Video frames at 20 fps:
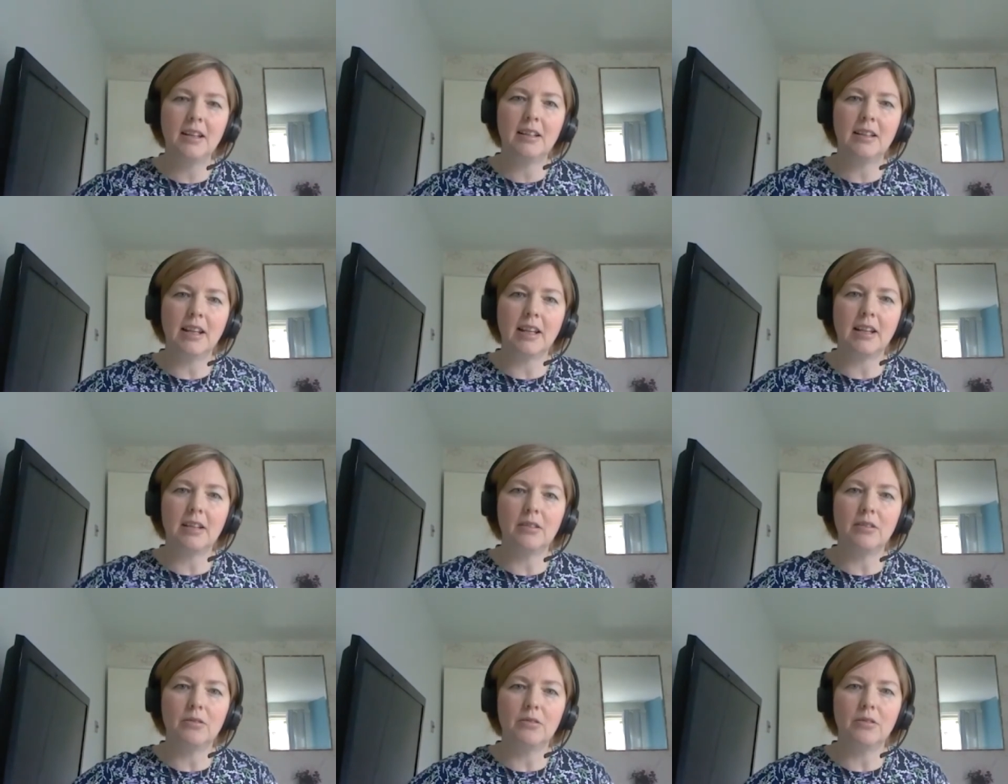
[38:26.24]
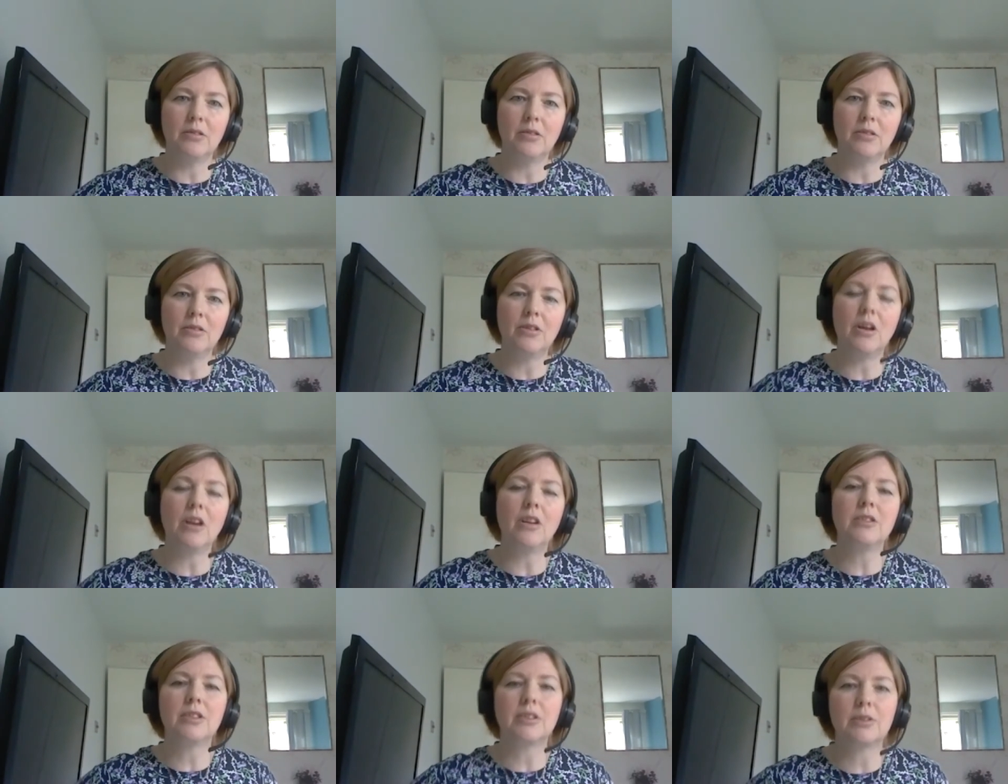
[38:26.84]
like an
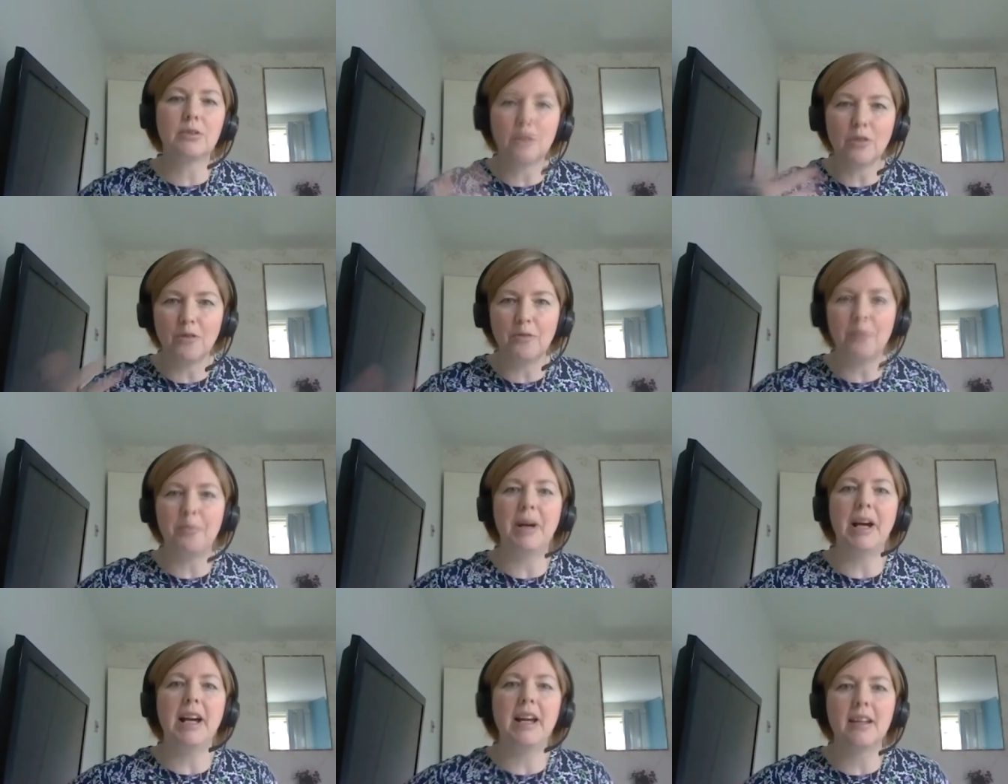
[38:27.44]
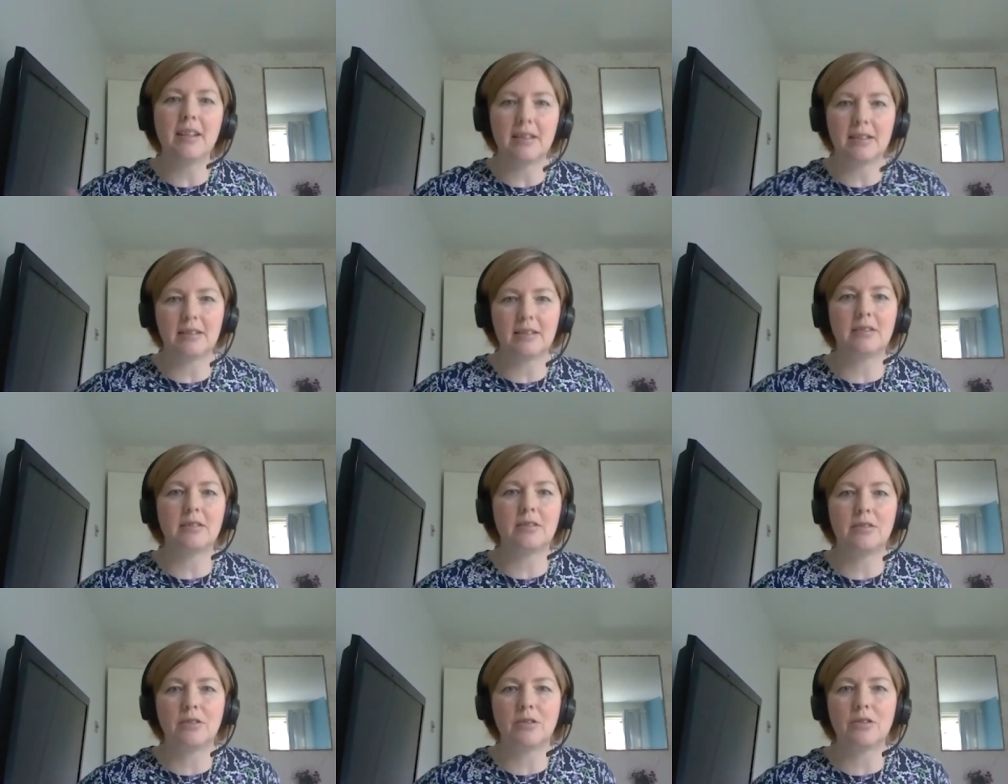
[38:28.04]
unconscious sort of
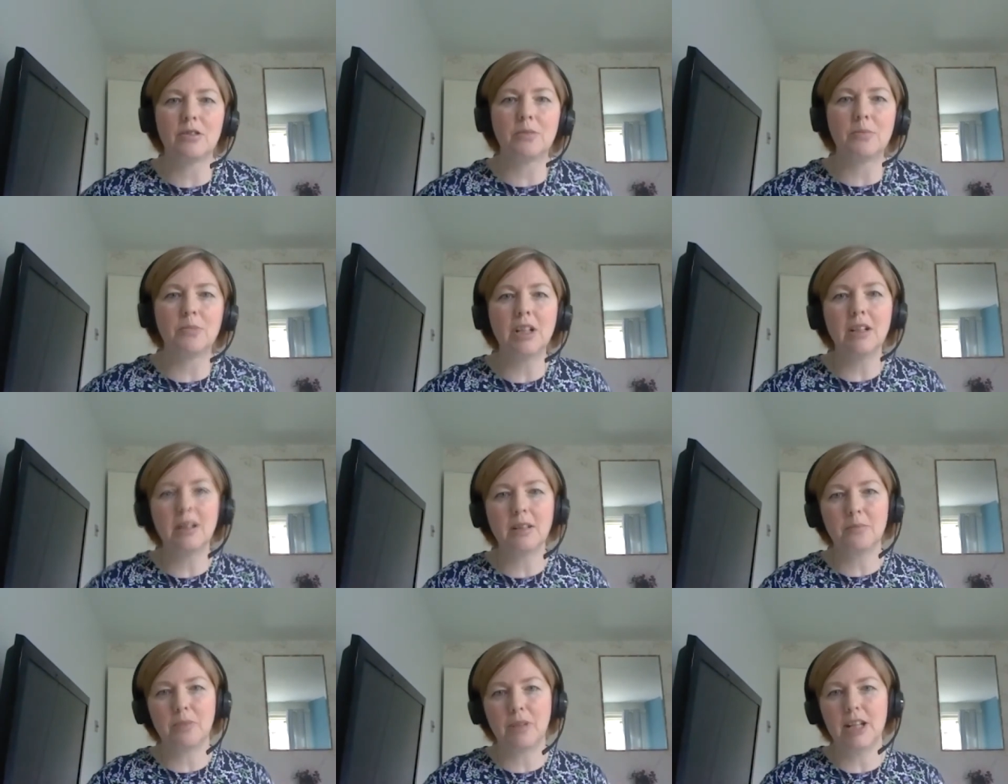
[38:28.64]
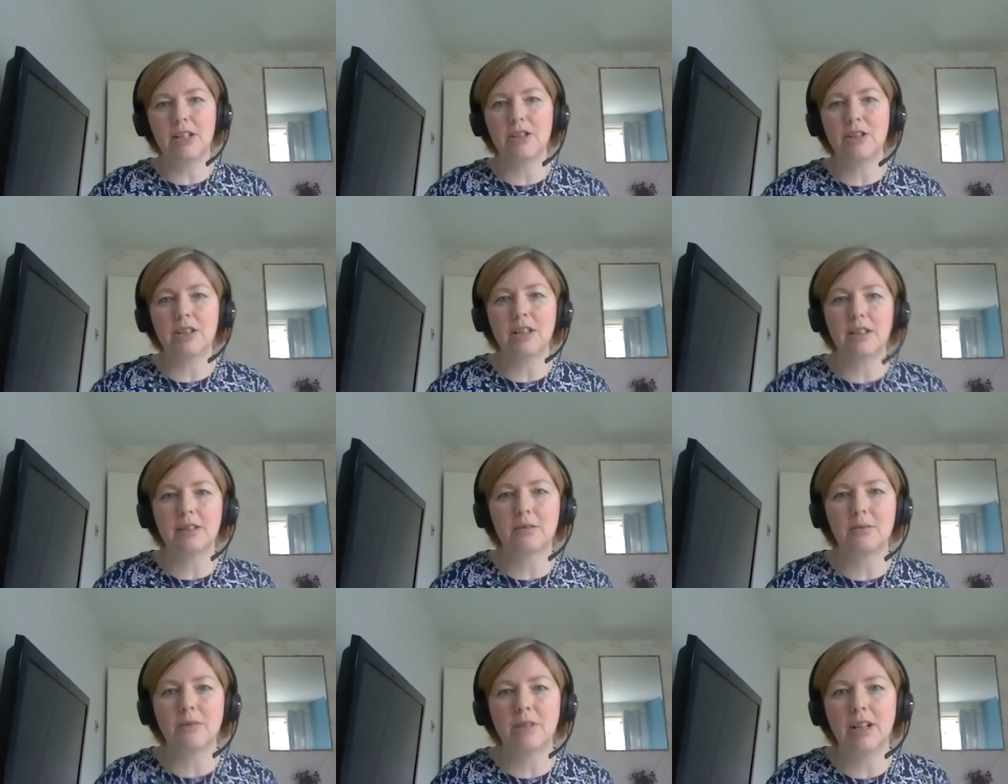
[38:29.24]
biased judgment,
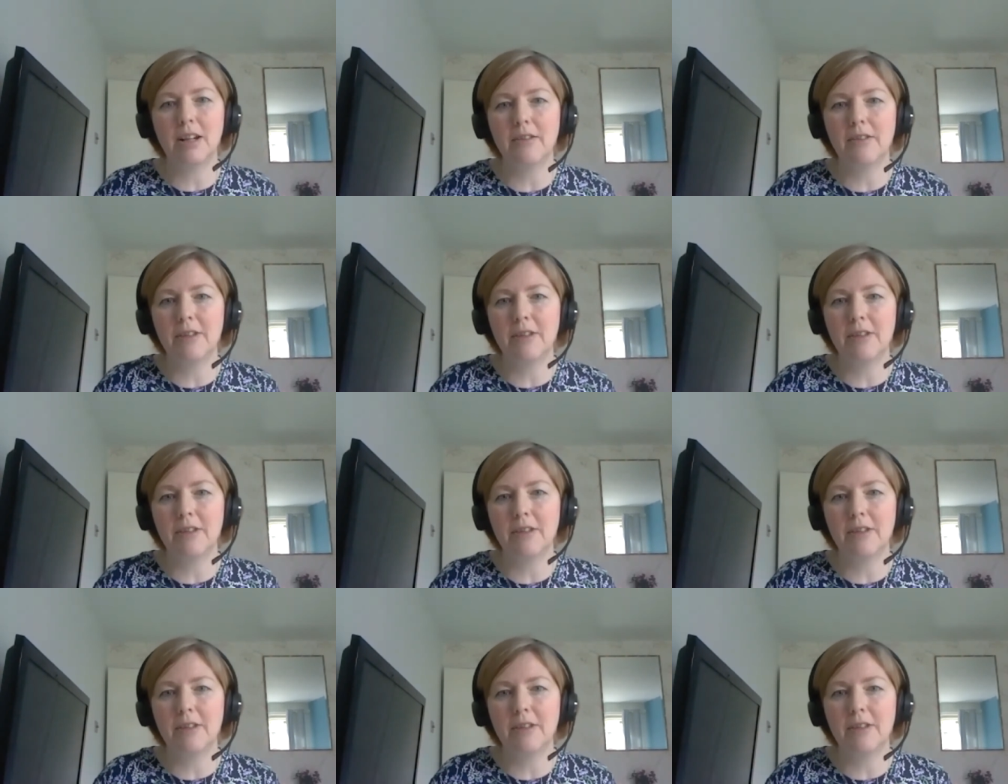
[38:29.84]
prejudice or whatever.